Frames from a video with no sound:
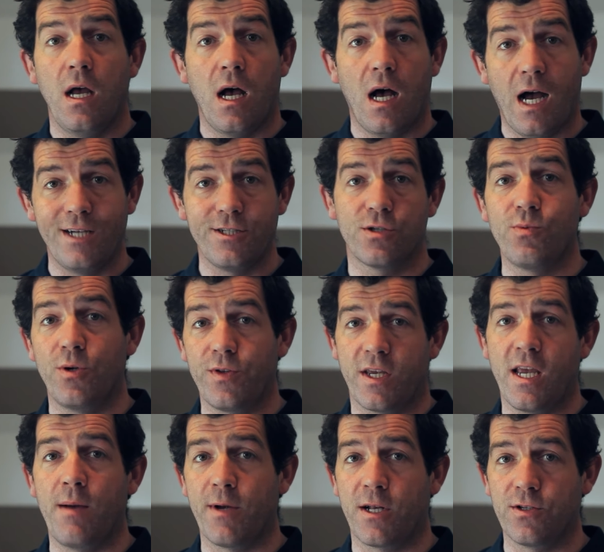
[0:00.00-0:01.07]
I just want the
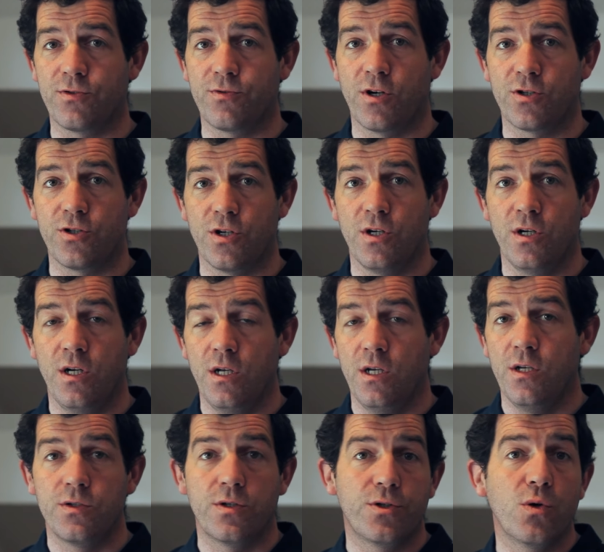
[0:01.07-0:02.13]
chemical structure.
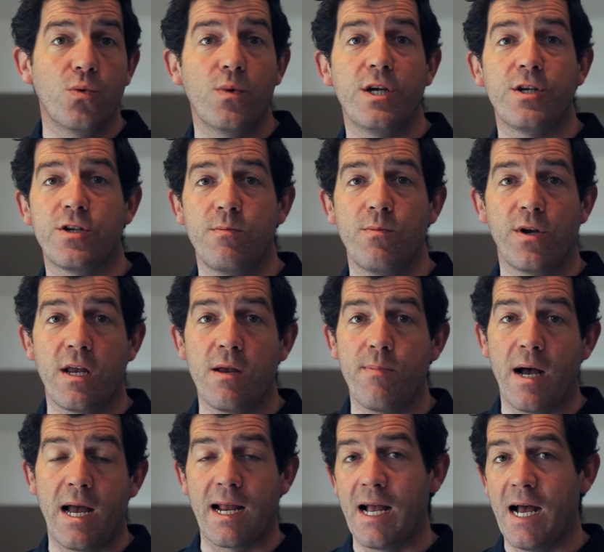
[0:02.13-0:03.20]
So don't waste your money
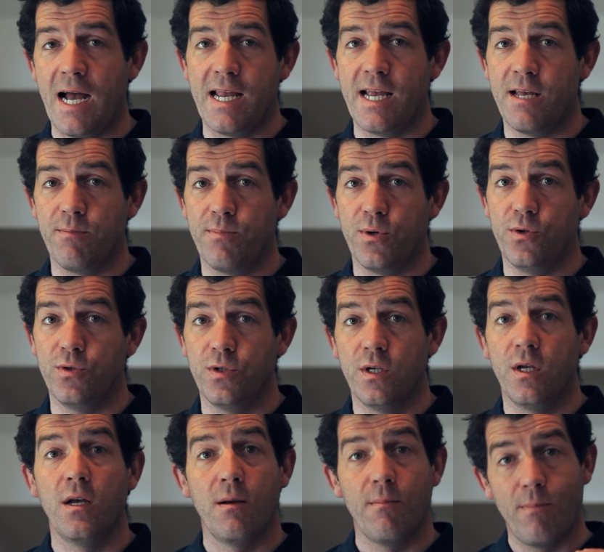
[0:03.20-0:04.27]
buying high-end booze.
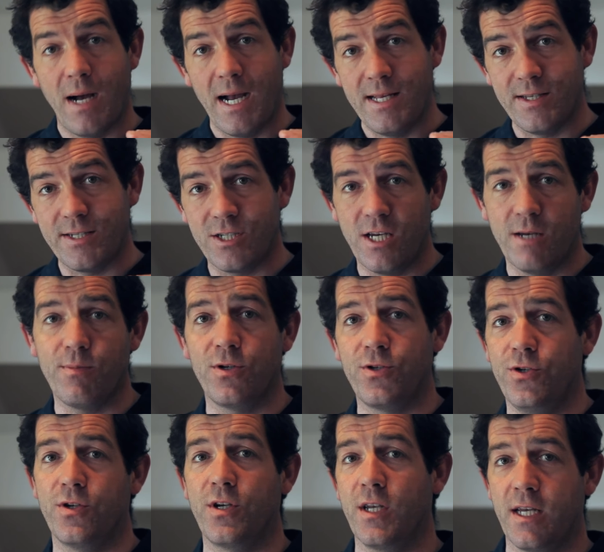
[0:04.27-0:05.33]
Buy the cheapest
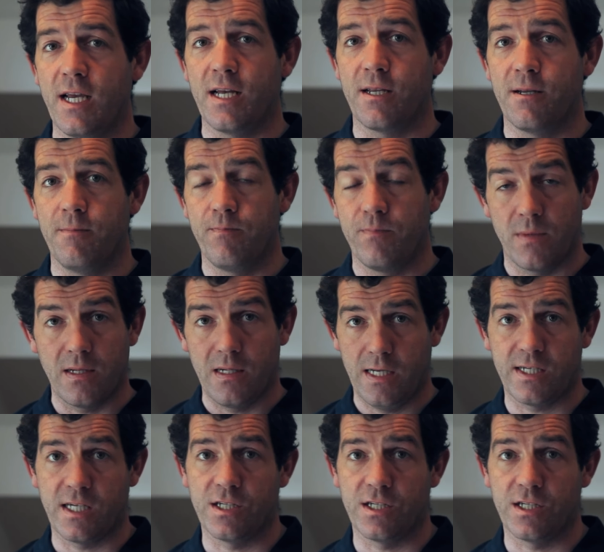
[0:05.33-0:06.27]
you can get. Let's get